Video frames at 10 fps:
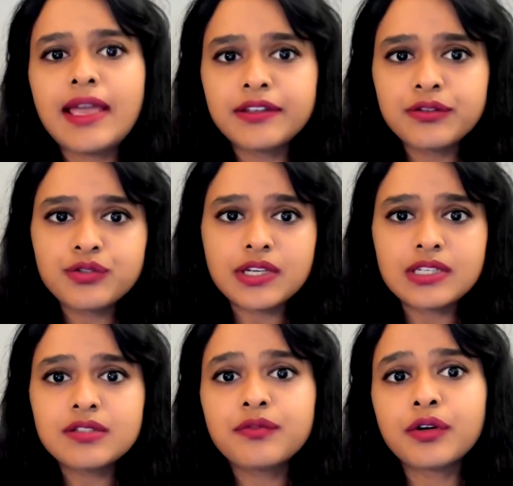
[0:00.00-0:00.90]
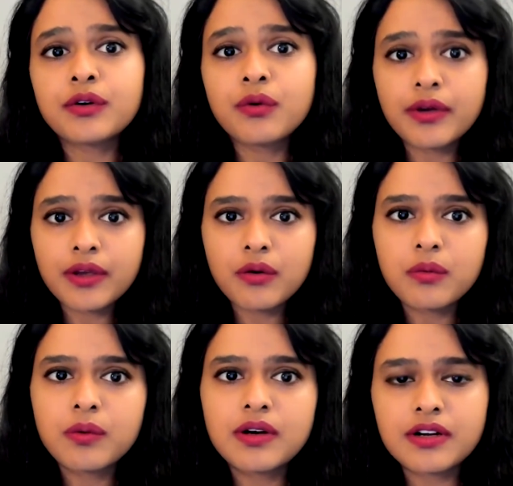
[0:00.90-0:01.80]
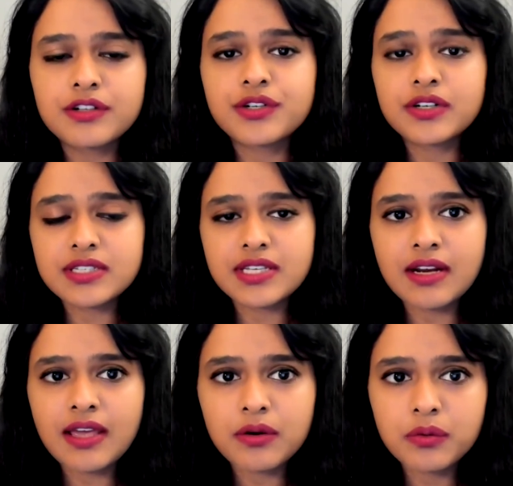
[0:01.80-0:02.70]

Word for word: Thank you, Chase, for going over Azure CNI